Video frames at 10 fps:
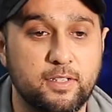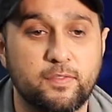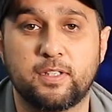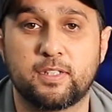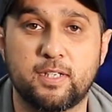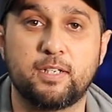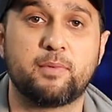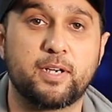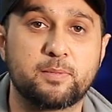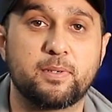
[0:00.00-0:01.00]
definitely exceeded
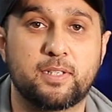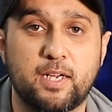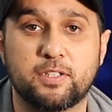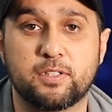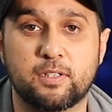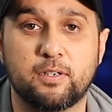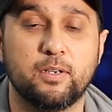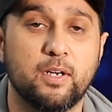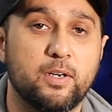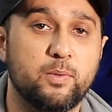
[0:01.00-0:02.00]
my expectations. So
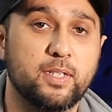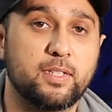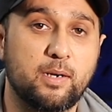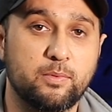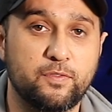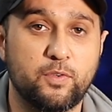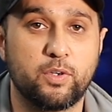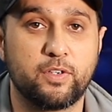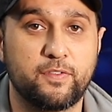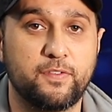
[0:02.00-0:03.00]
we ended up with
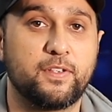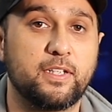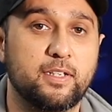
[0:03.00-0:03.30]
415